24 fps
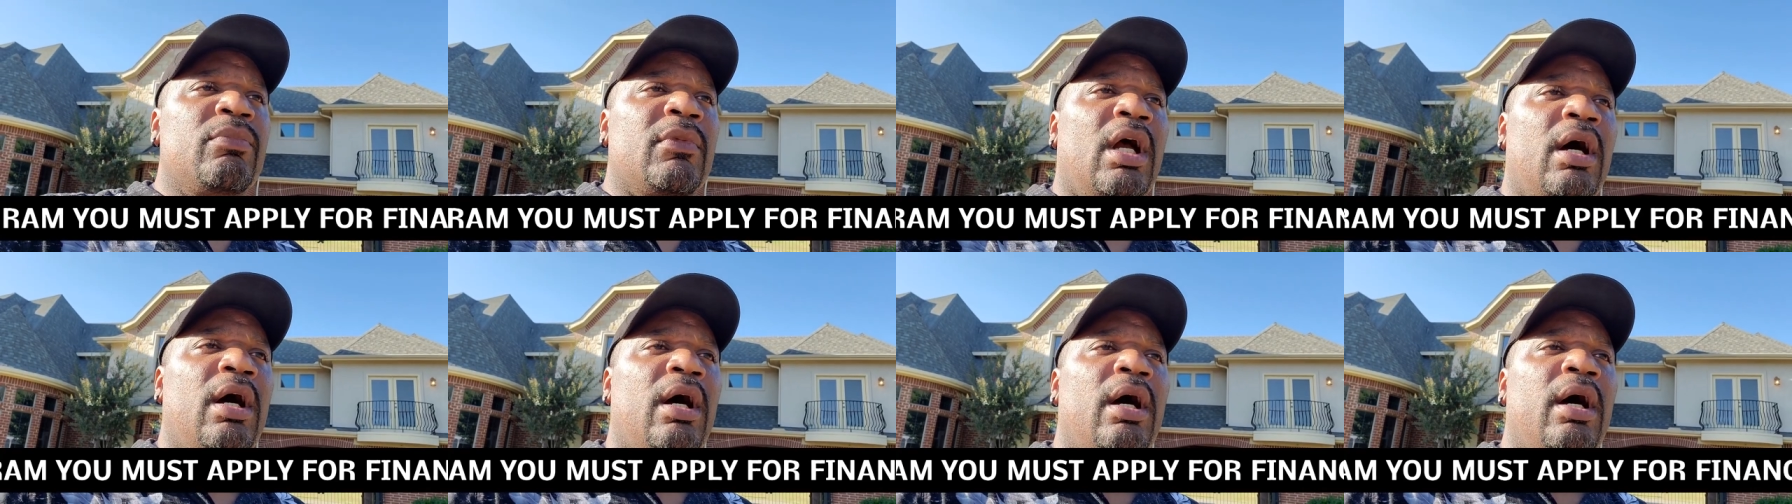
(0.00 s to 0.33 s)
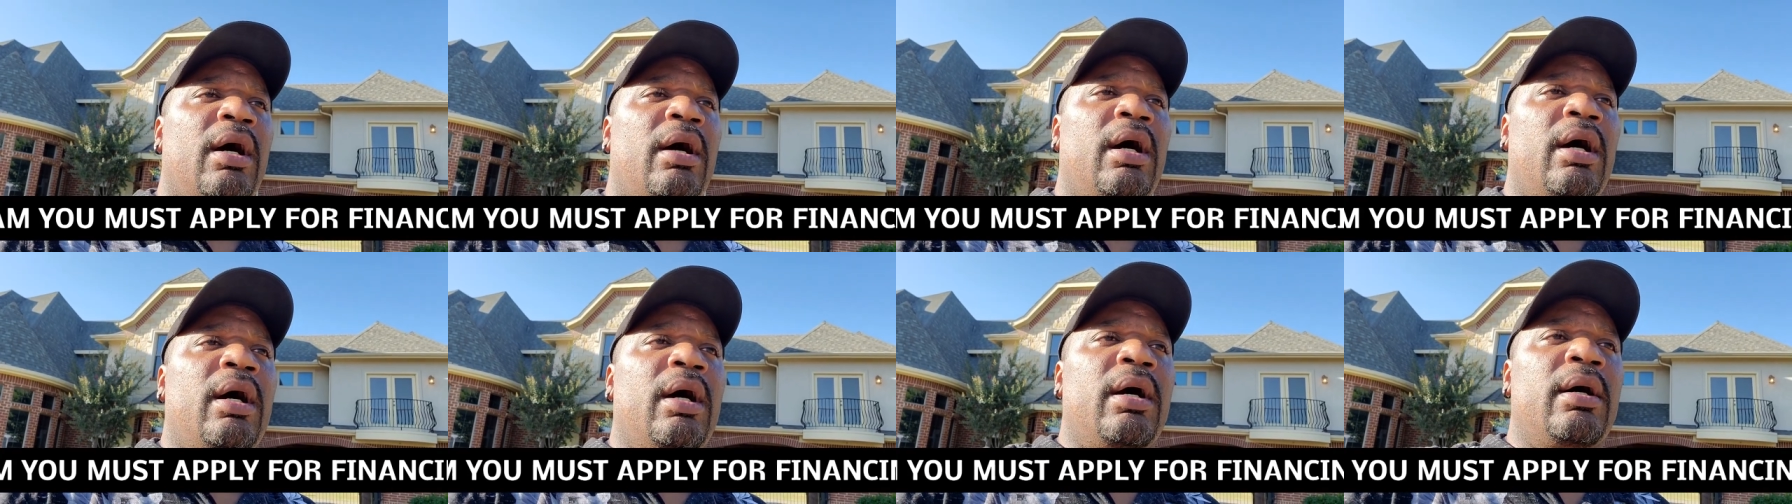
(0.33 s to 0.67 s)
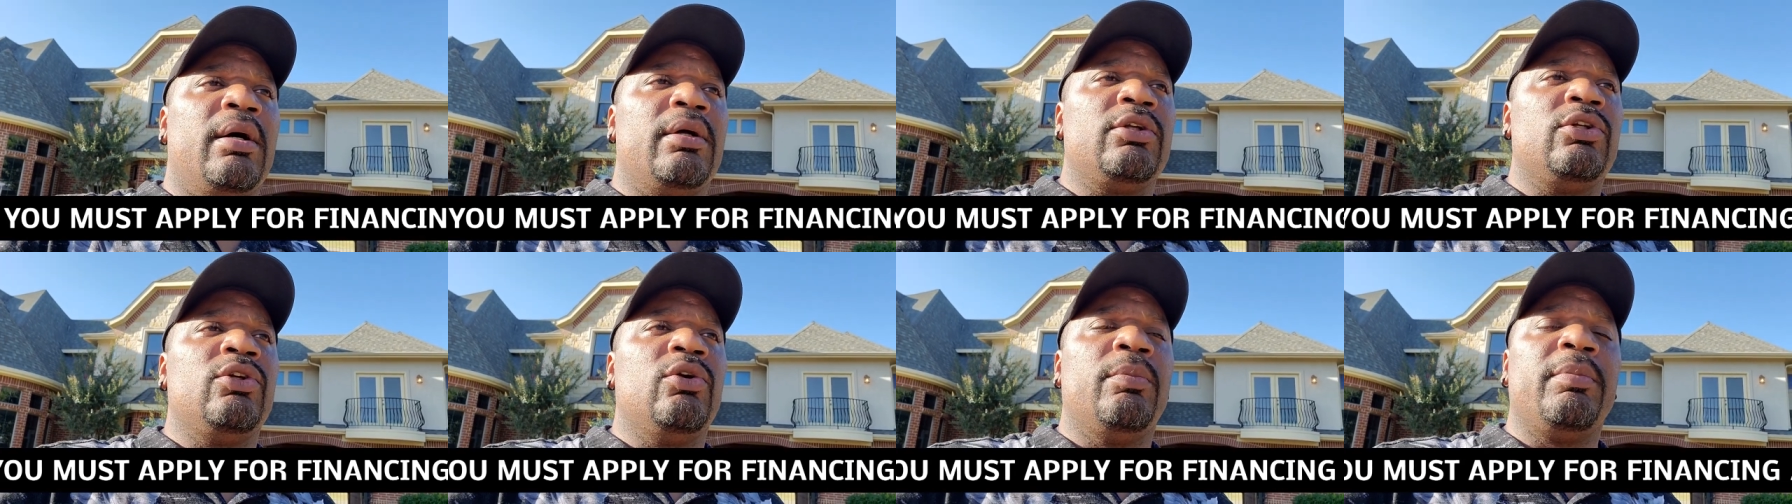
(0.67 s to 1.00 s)
uh,
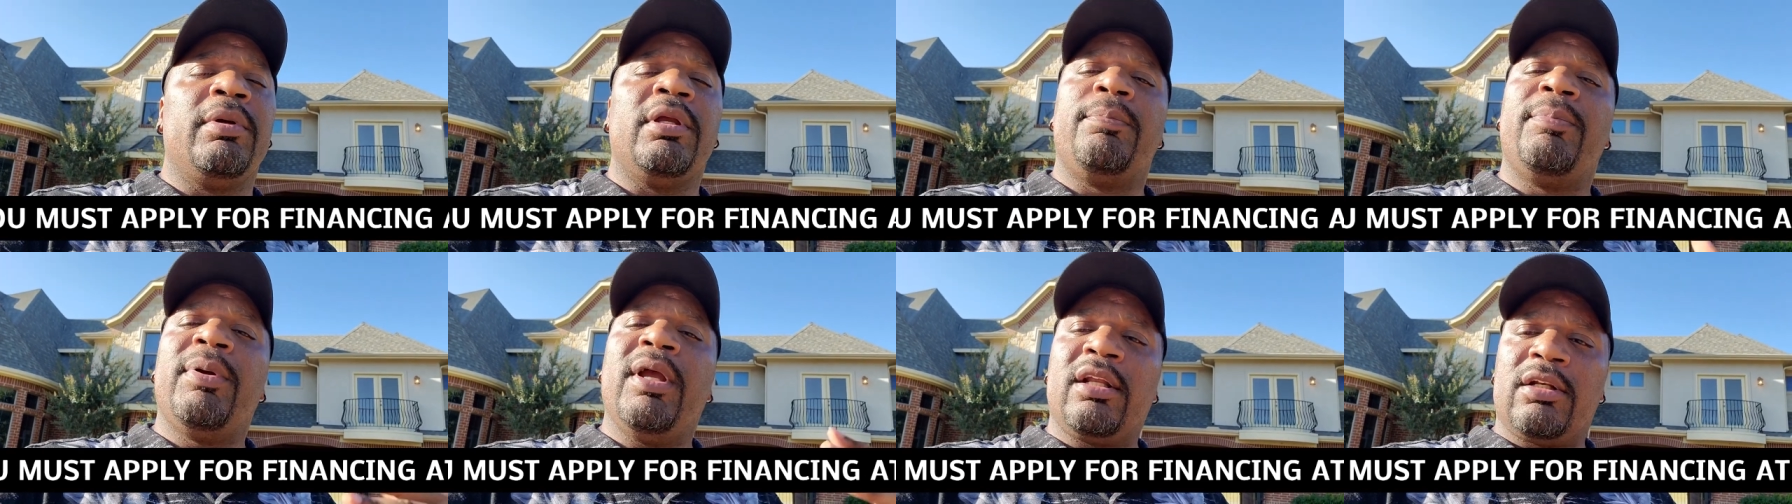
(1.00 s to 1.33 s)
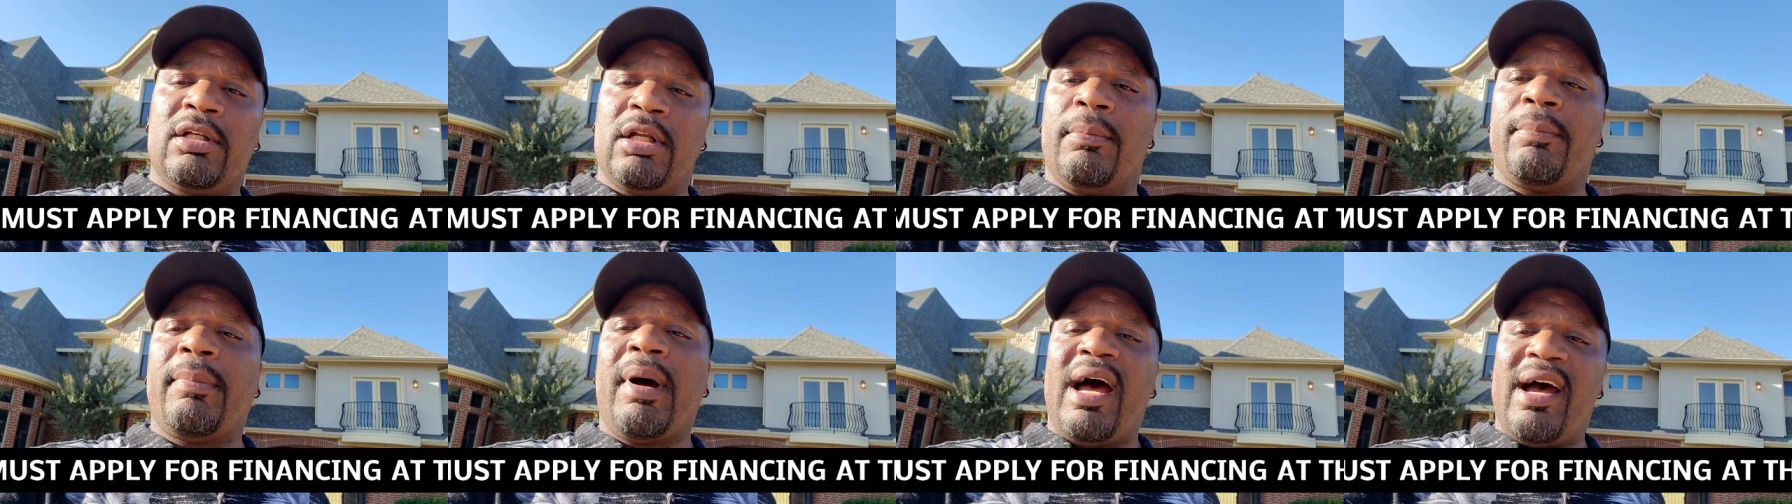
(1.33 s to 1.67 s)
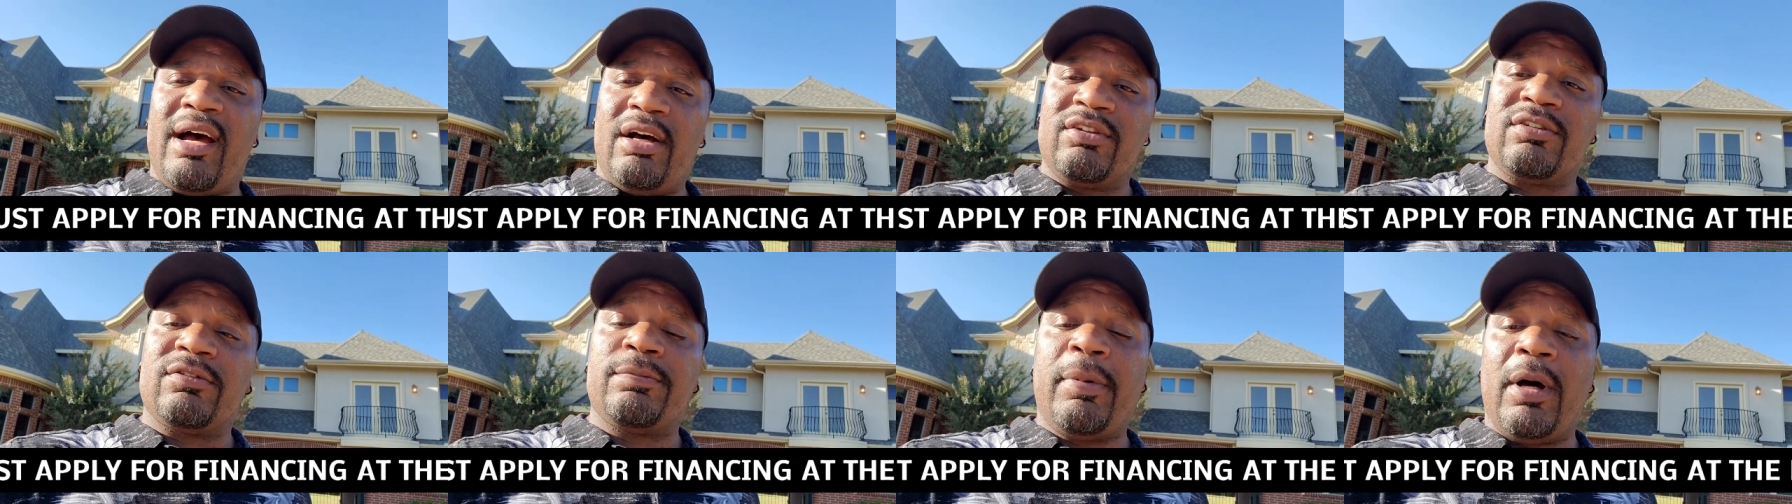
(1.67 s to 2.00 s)
you'll be picked up by
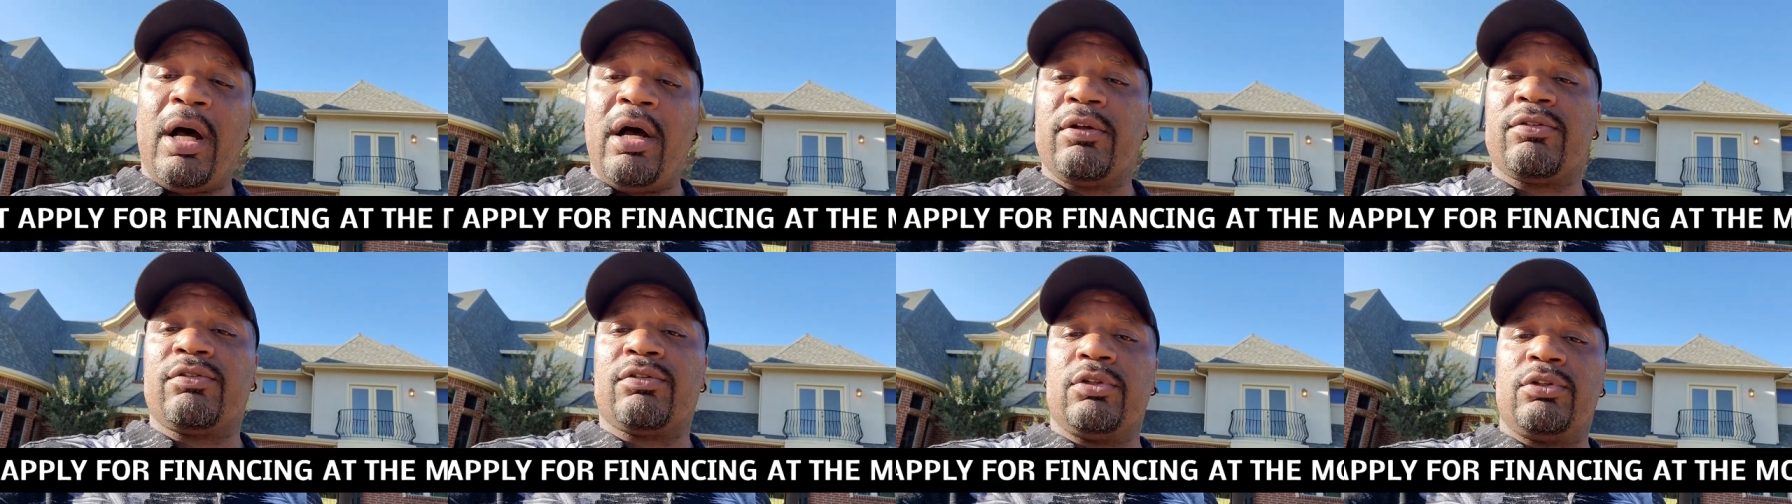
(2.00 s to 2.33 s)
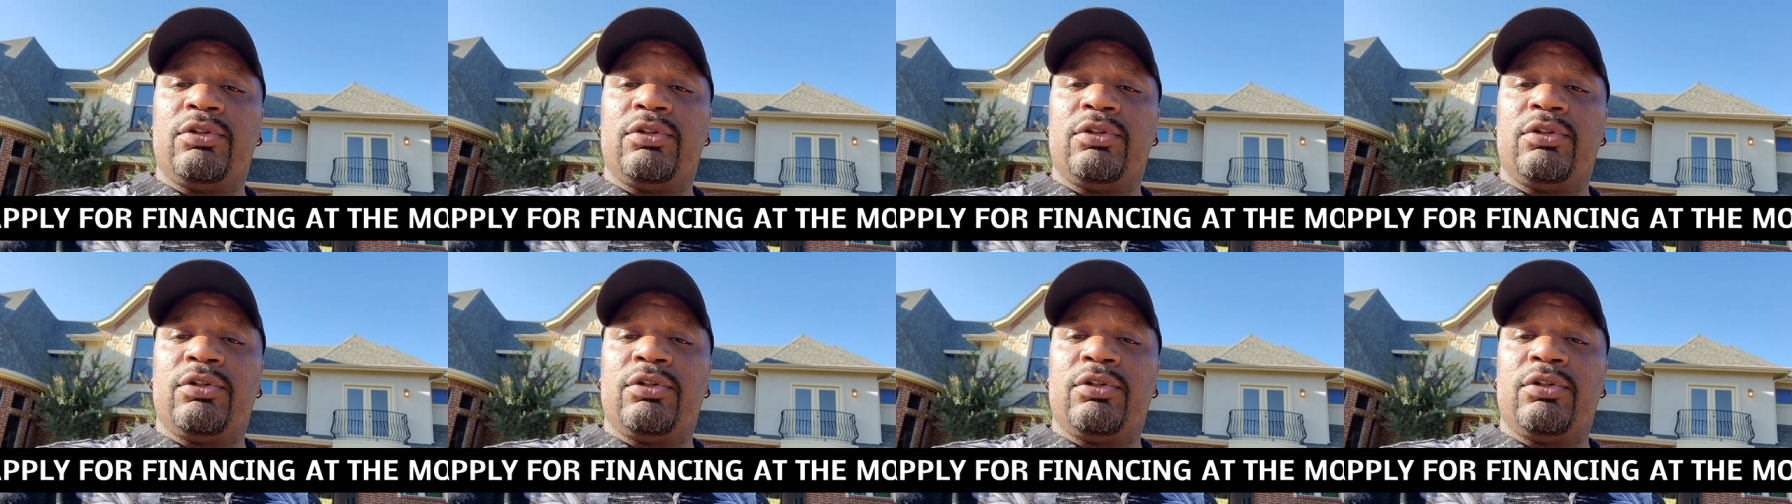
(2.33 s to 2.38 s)
a sponsor.